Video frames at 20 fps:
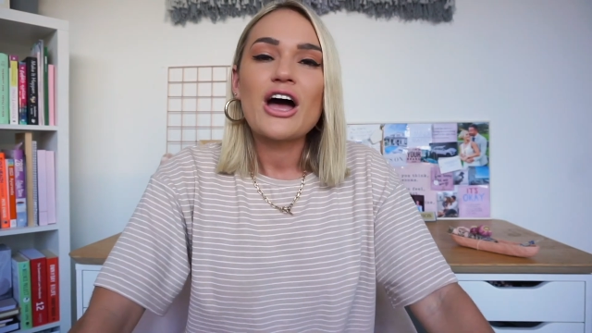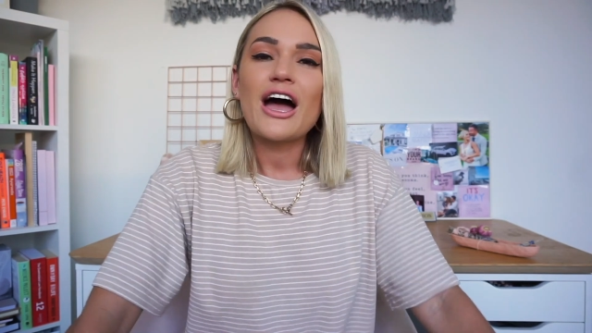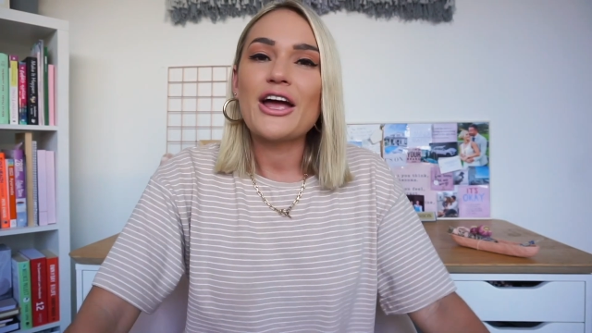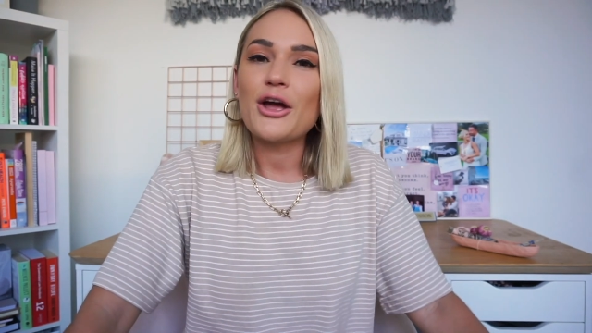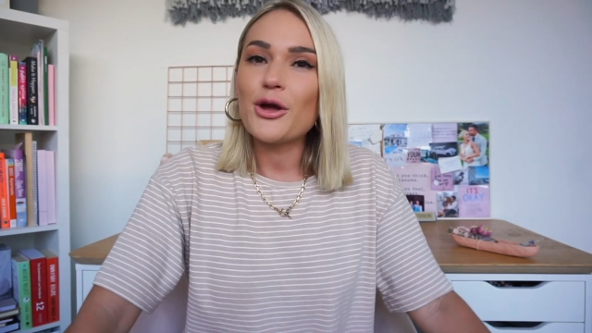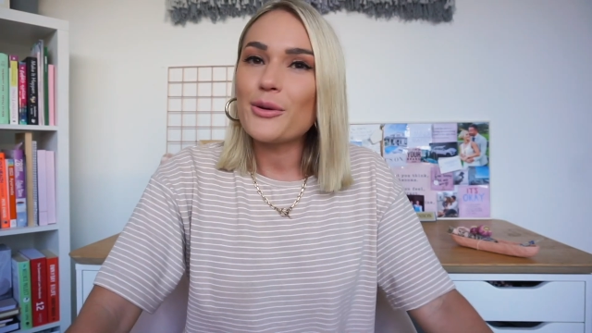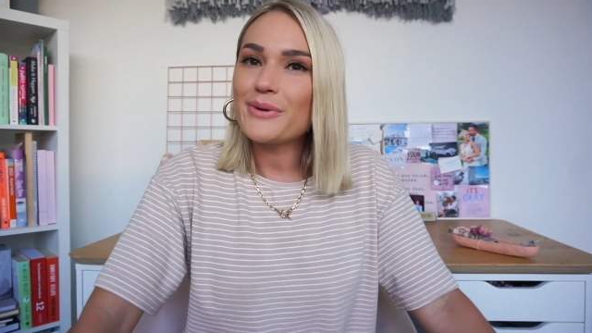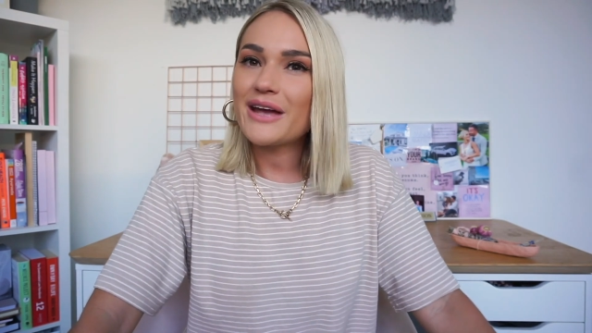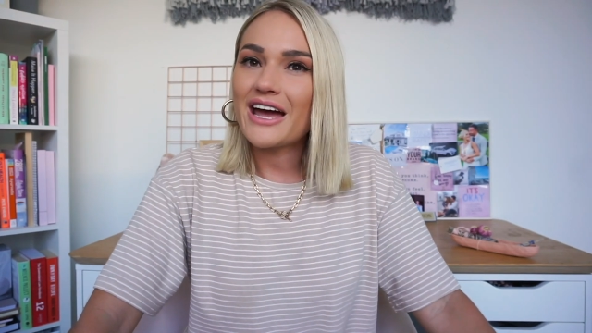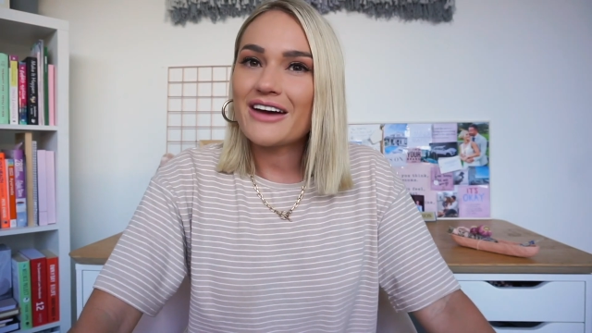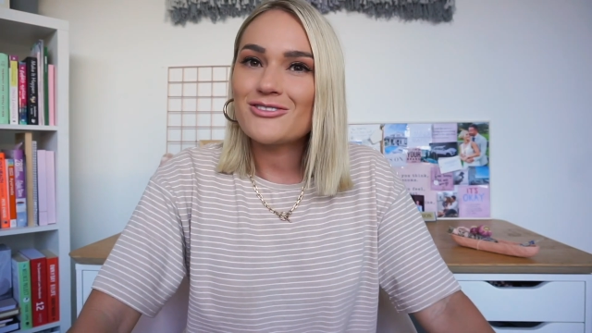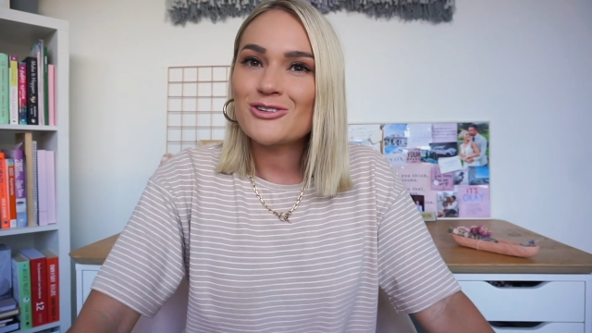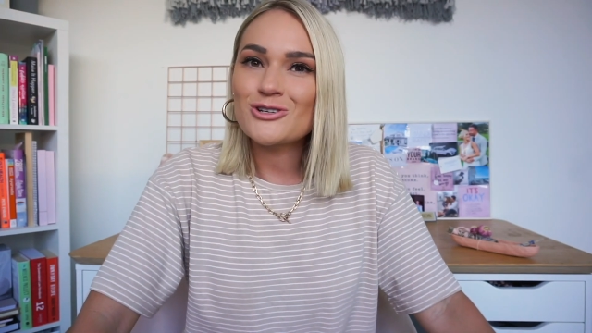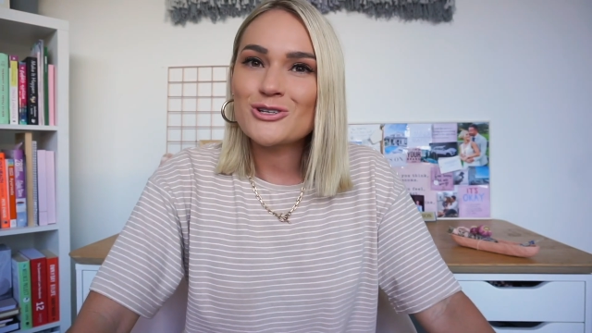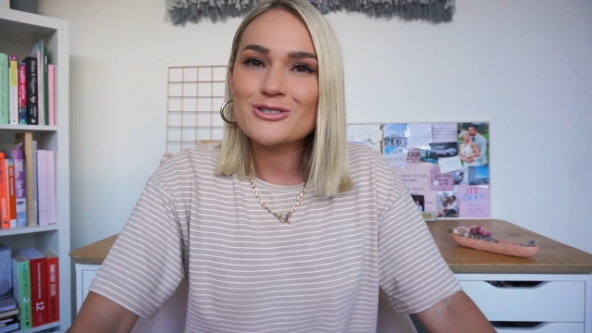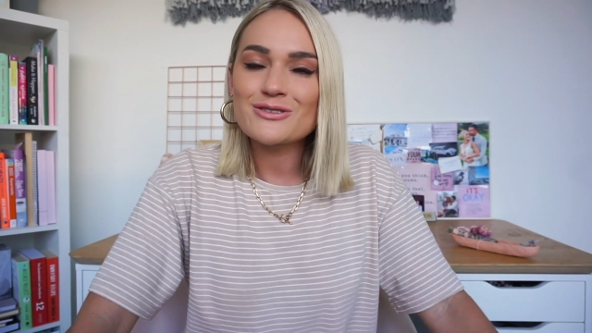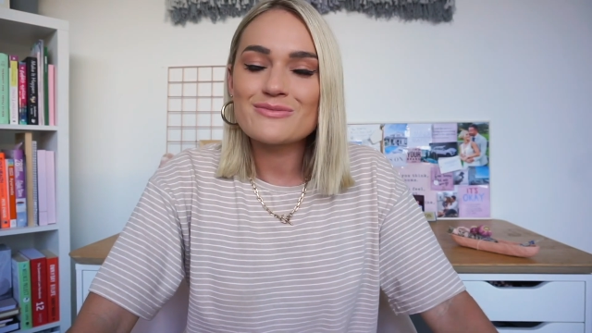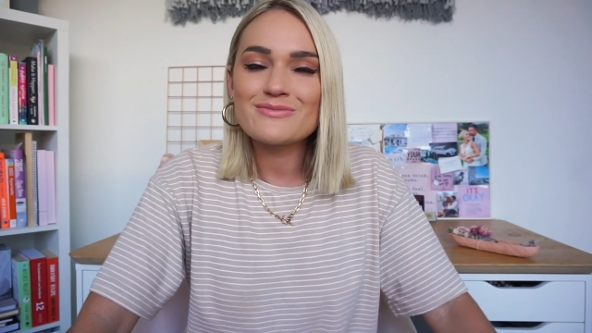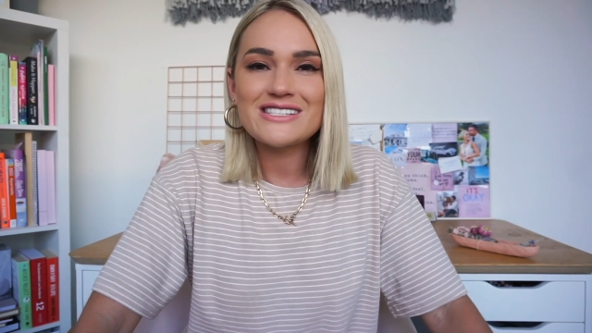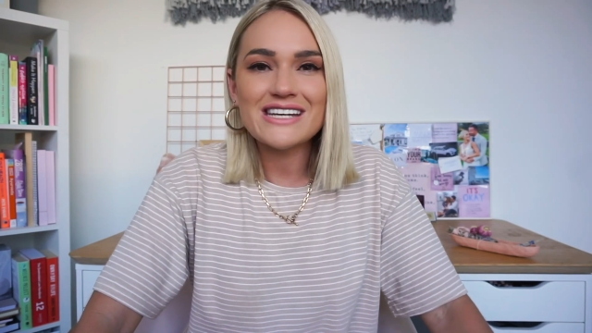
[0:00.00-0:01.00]
I hope you have an
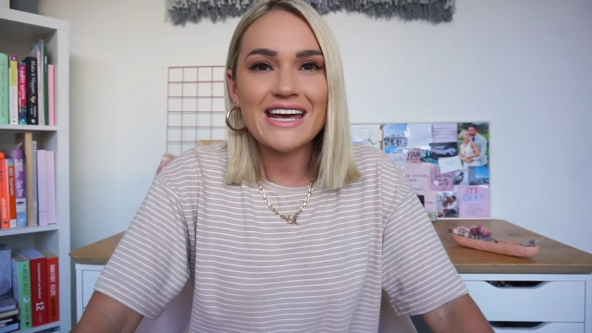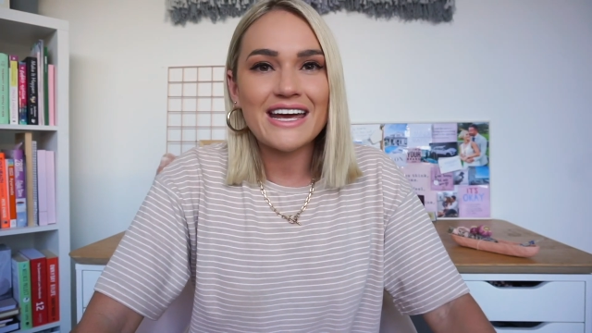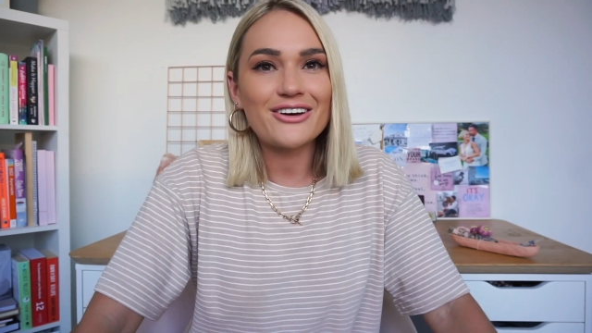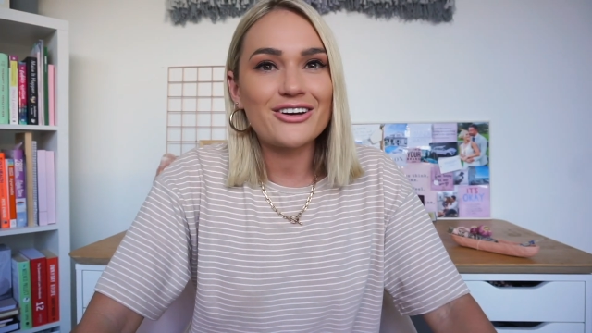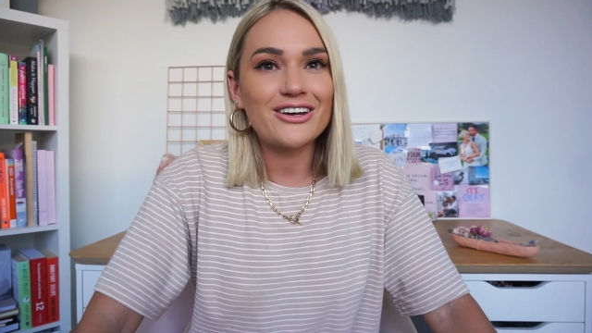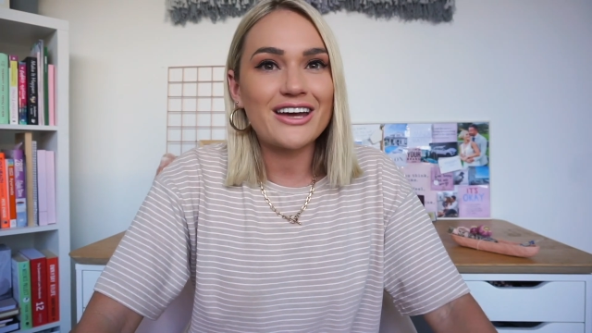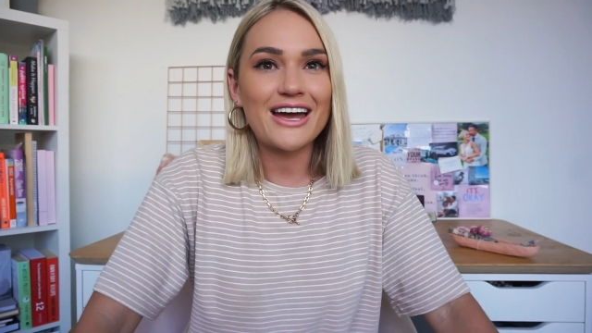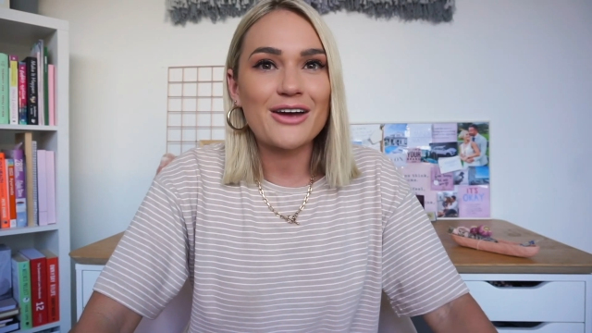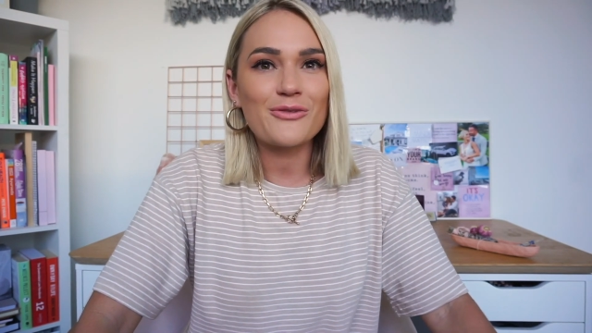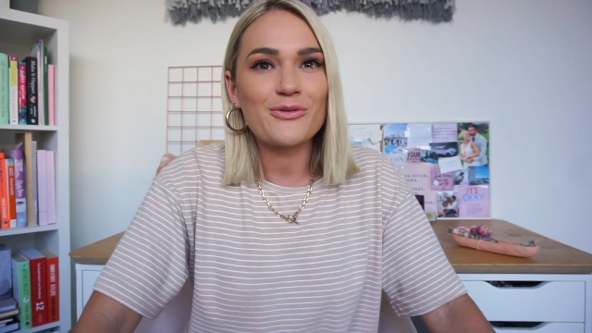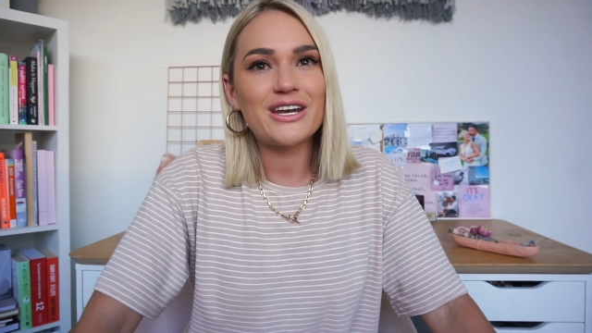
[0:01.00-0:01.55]
awesome day or night